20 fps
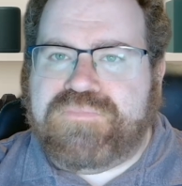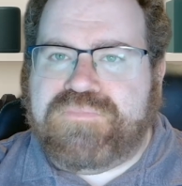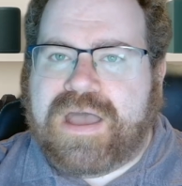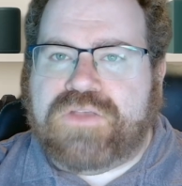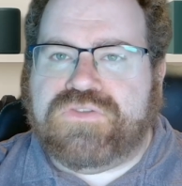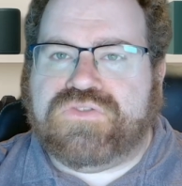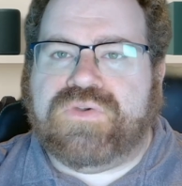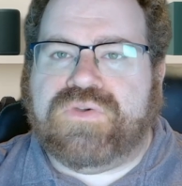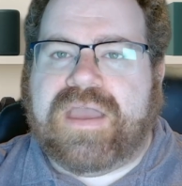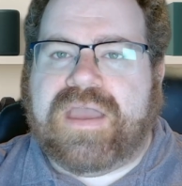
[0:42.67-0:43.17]

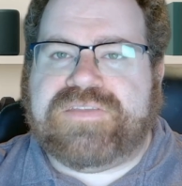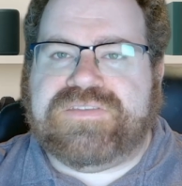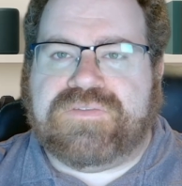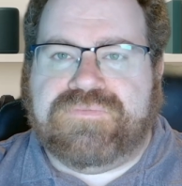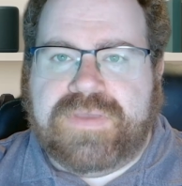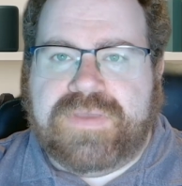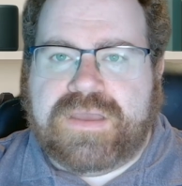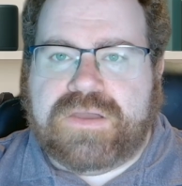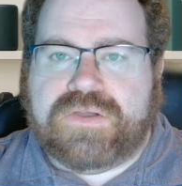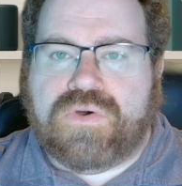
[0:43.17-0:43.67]
browser as a
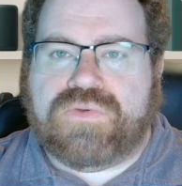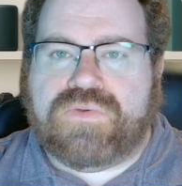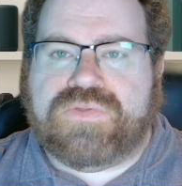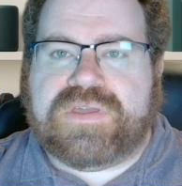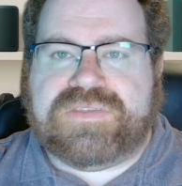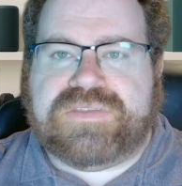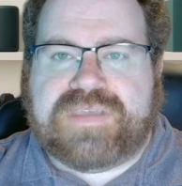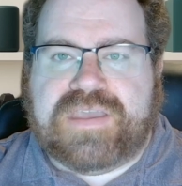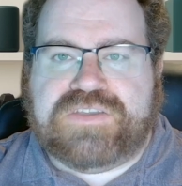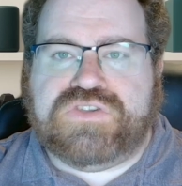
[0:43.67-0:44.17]
vehicle
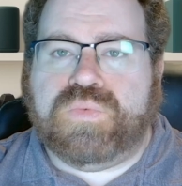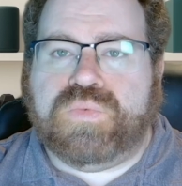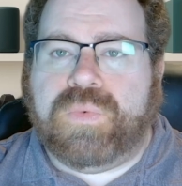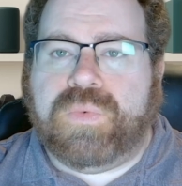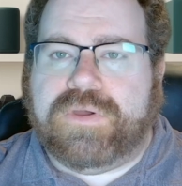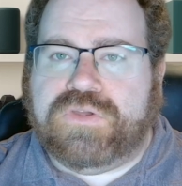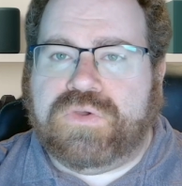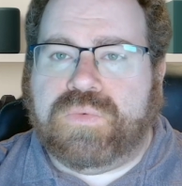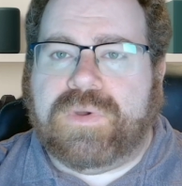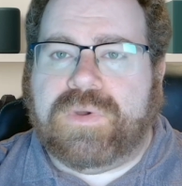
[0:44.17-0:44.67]
that takes you where
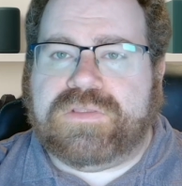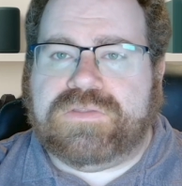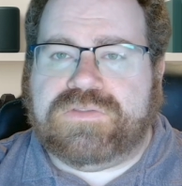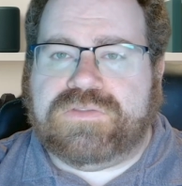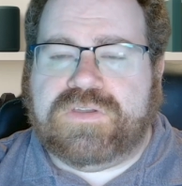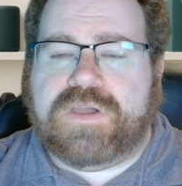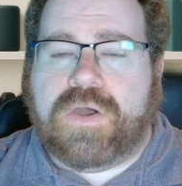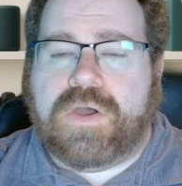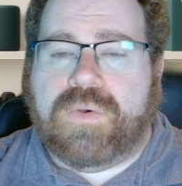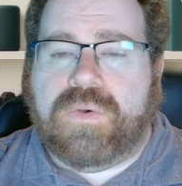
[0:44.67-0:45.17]
you want to
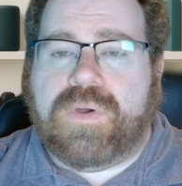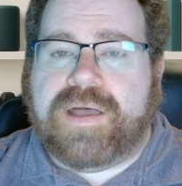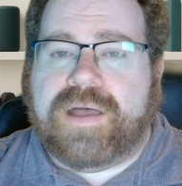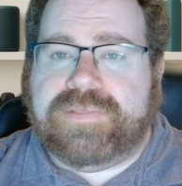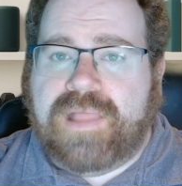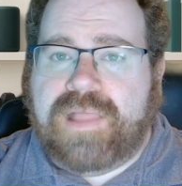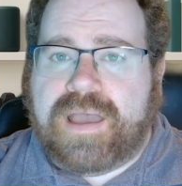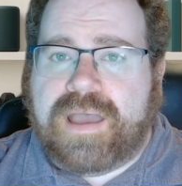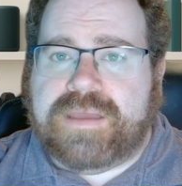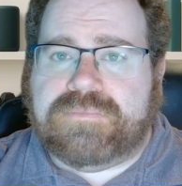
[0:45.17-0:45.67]
go
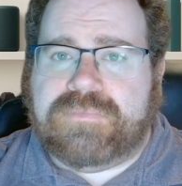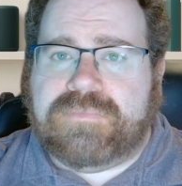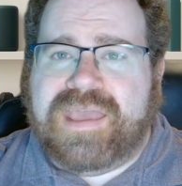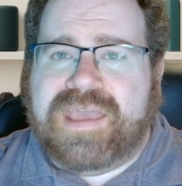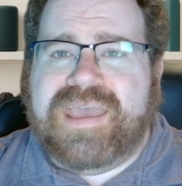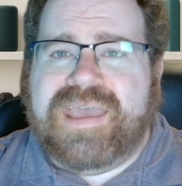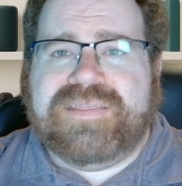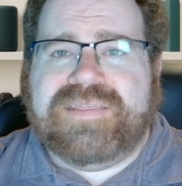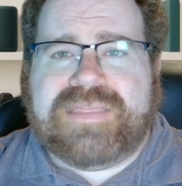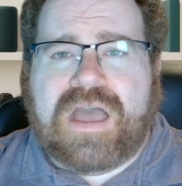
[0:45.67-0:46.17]
online.
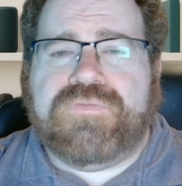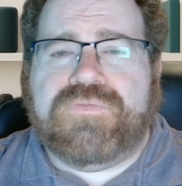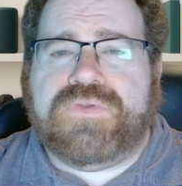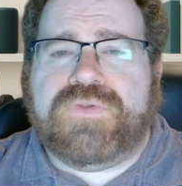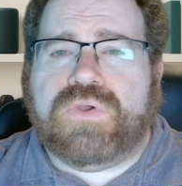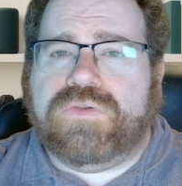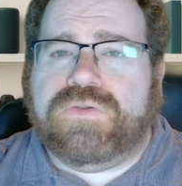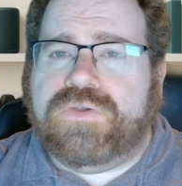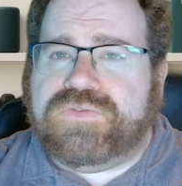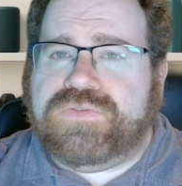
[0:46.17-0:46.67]
Now, if
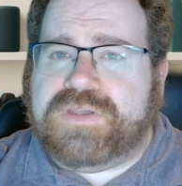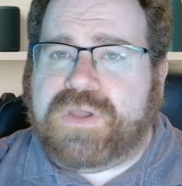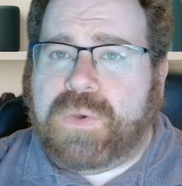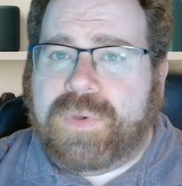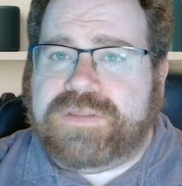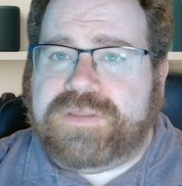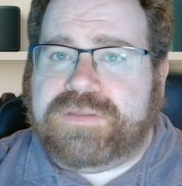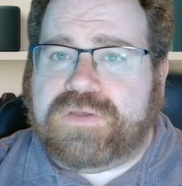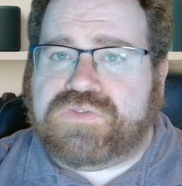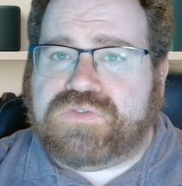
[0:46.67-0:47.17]
you're using a
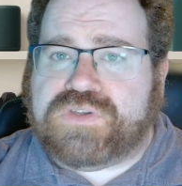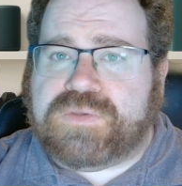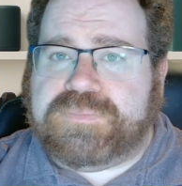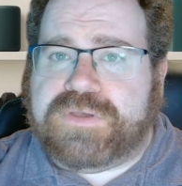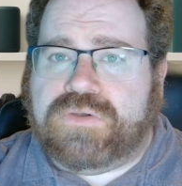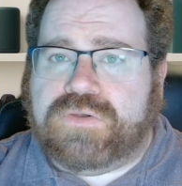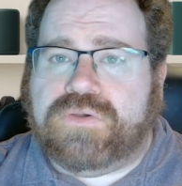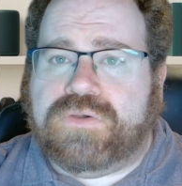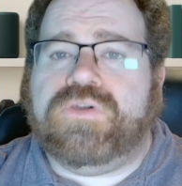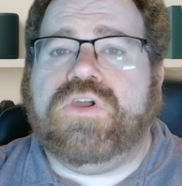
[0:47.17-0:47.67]
Windows
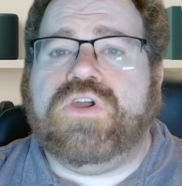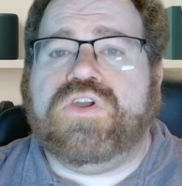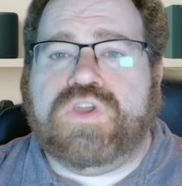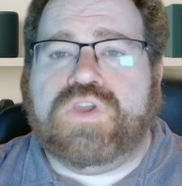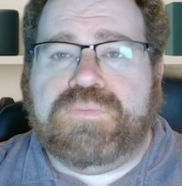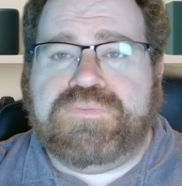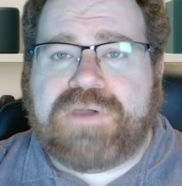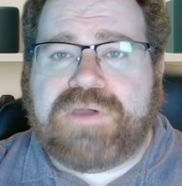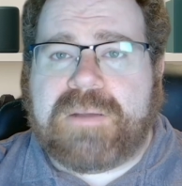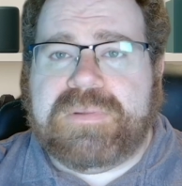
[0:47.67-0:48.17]
computer, you
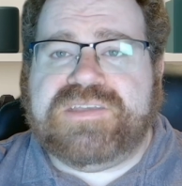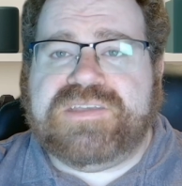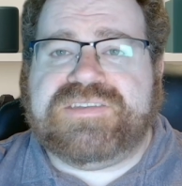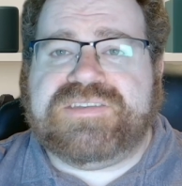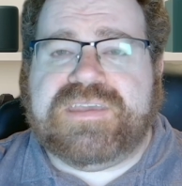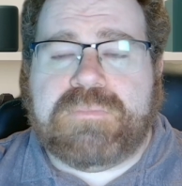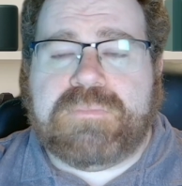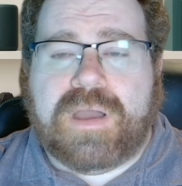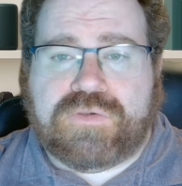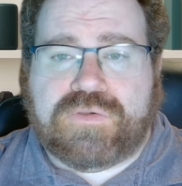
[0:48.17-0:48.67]
probably
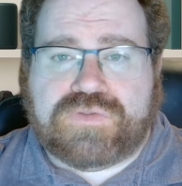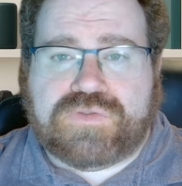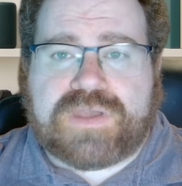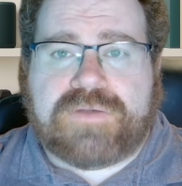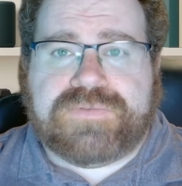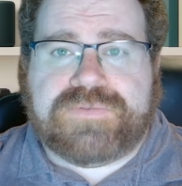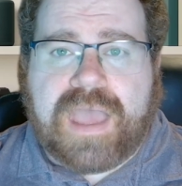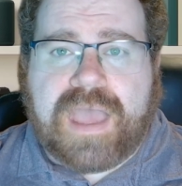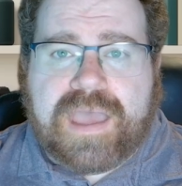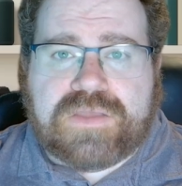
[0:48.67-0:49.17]
see
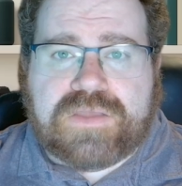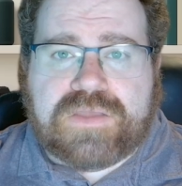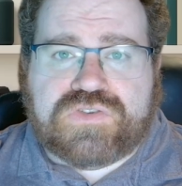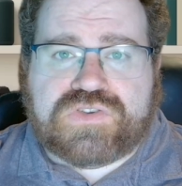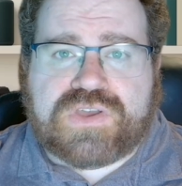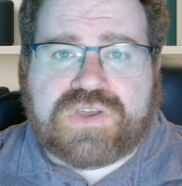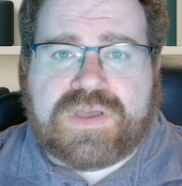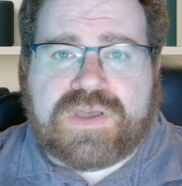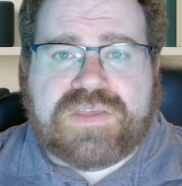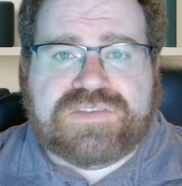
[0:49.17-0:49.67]
Microsoft
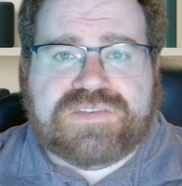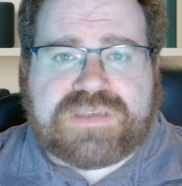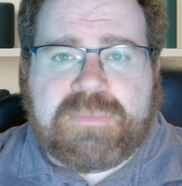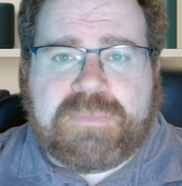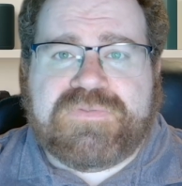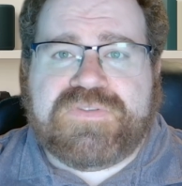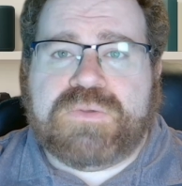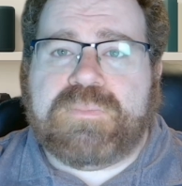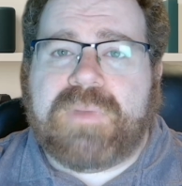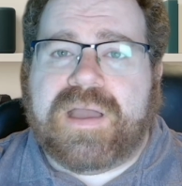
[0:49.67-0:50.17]
Edge. Some
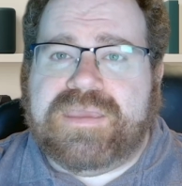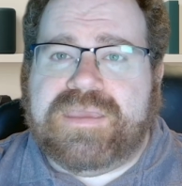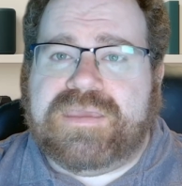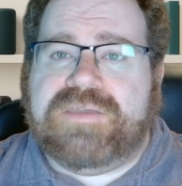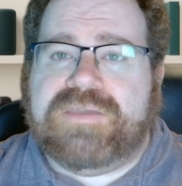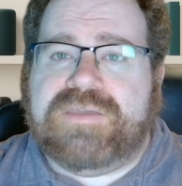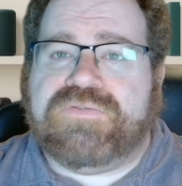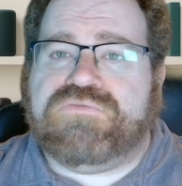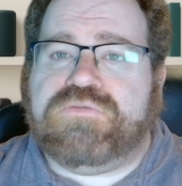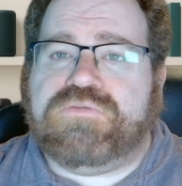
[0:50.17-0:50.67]
of you might
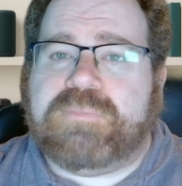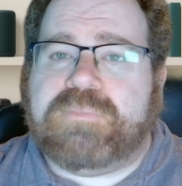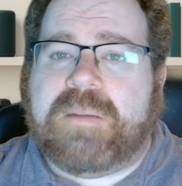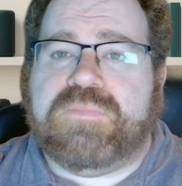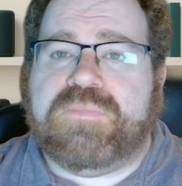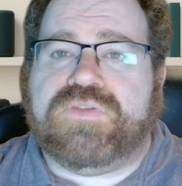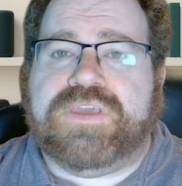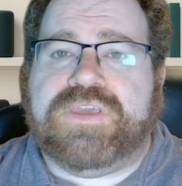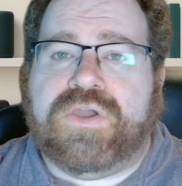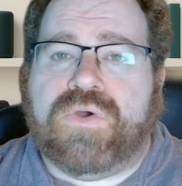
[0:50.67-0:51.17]
even
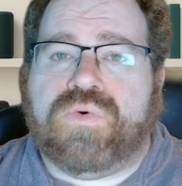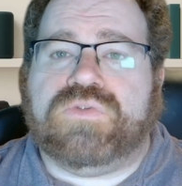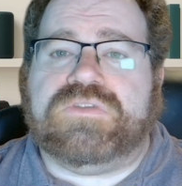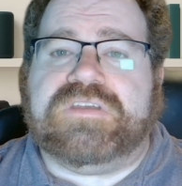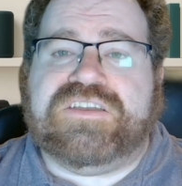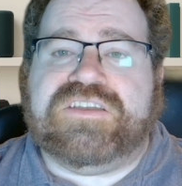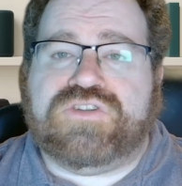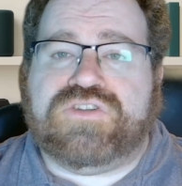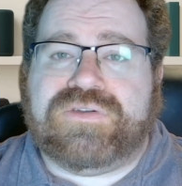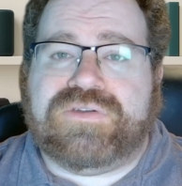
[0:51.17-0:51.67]
remember the old
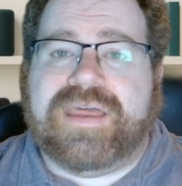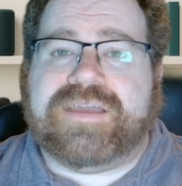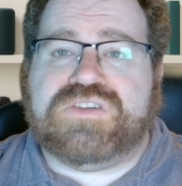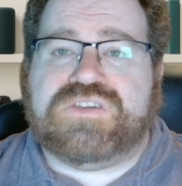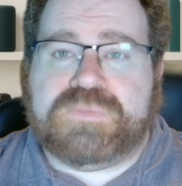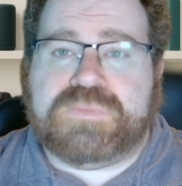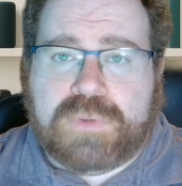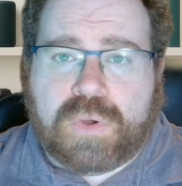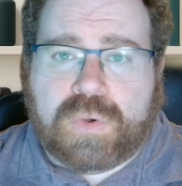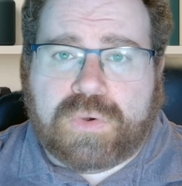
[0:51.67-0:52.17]
Internet
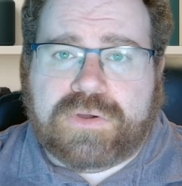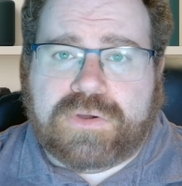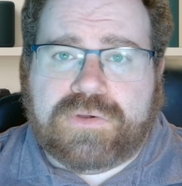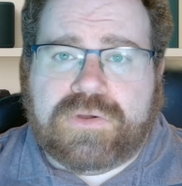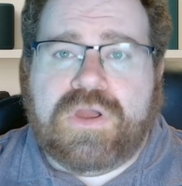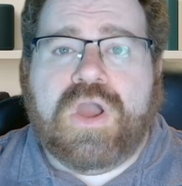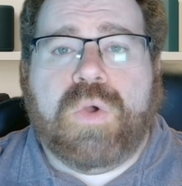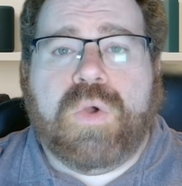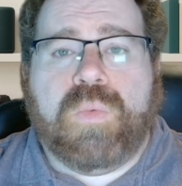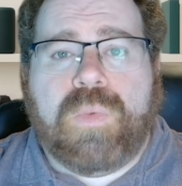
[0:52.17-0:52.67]
Explorer.
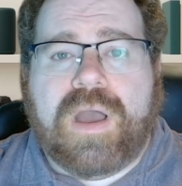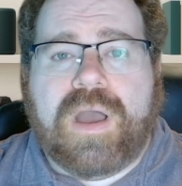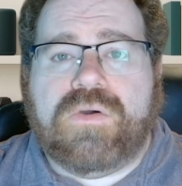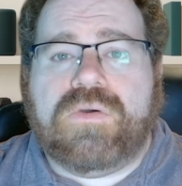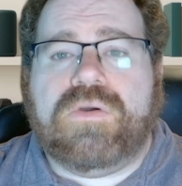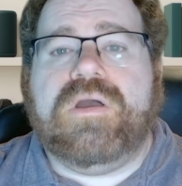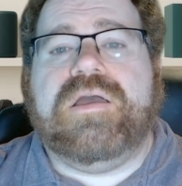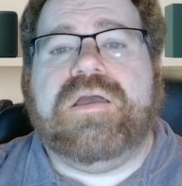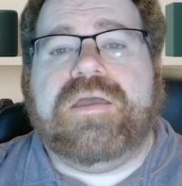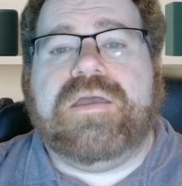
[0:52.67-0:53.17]
Well,
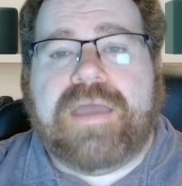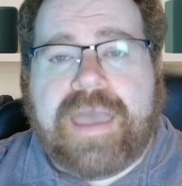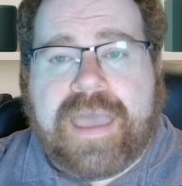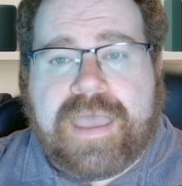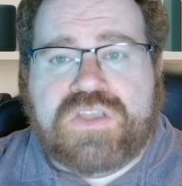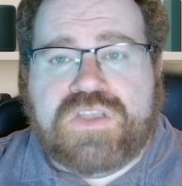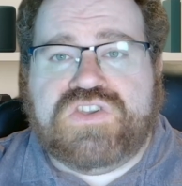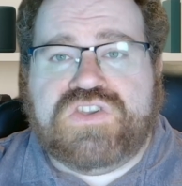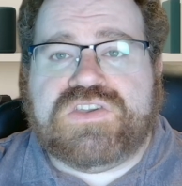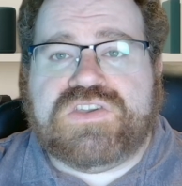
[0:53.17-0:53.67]

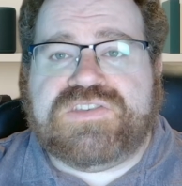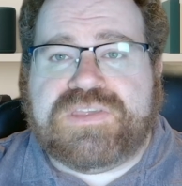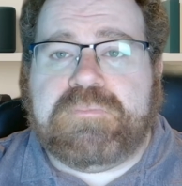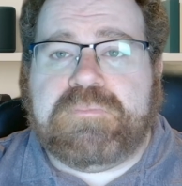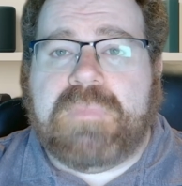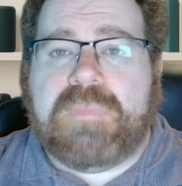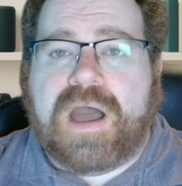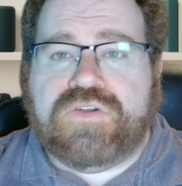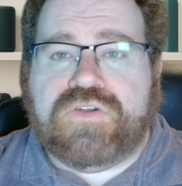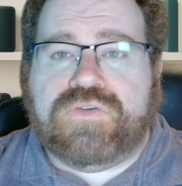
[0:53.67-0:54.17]
Edge is the
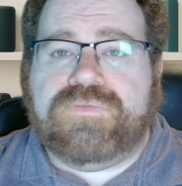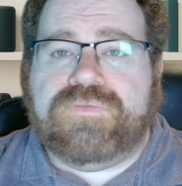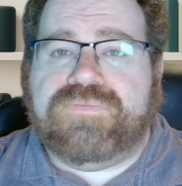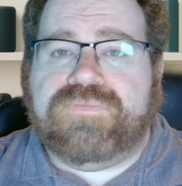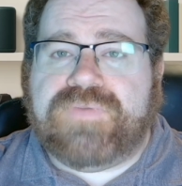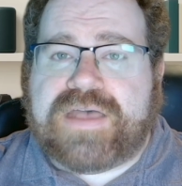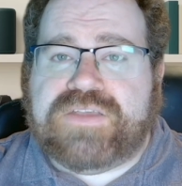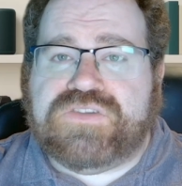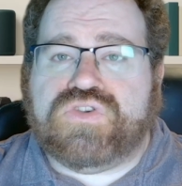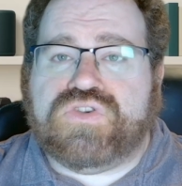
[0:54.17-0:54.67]
modern,
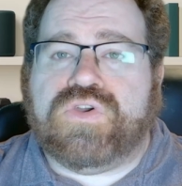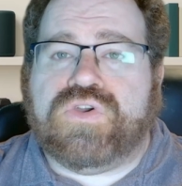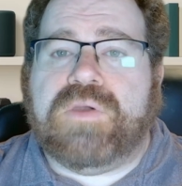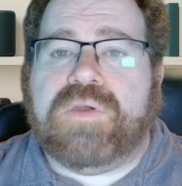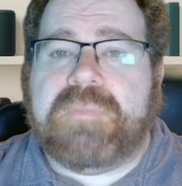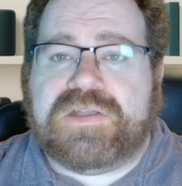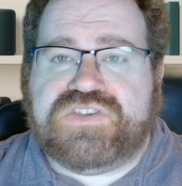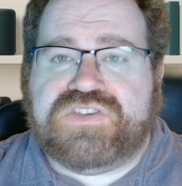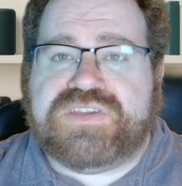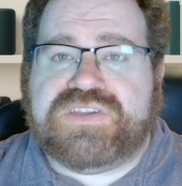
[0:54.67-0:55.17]
faster, and
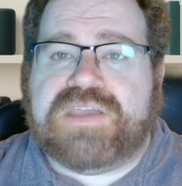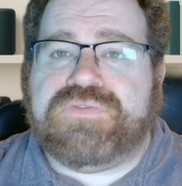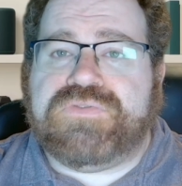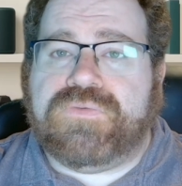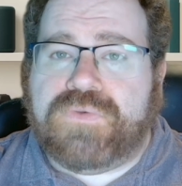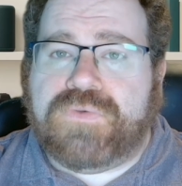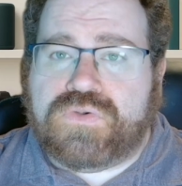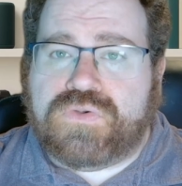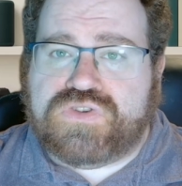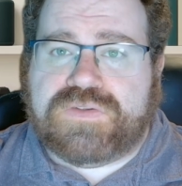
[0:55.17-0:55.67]
much safer
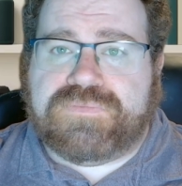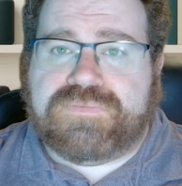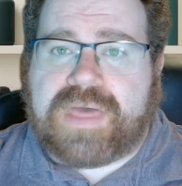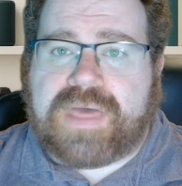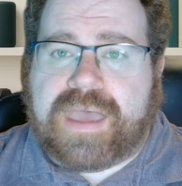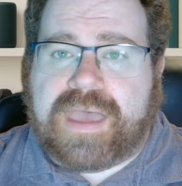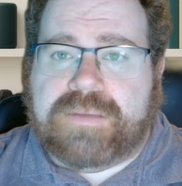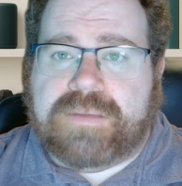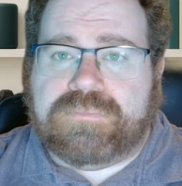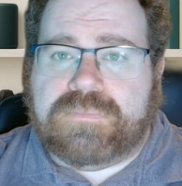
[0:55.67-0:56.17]
version of
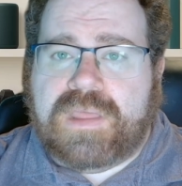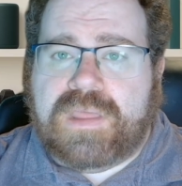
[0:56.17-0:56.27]
that.